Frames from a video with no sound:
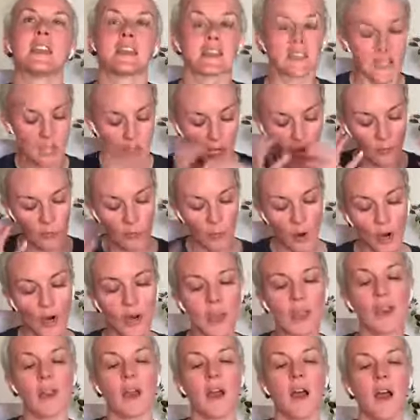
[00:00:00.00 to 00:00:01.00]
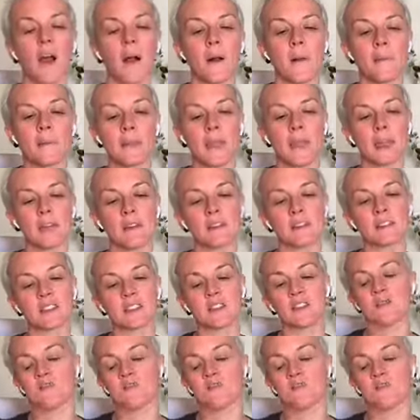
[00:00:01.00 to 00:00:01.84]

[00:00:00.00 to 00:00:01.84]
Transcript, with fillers: it's like I've woken up and I was like,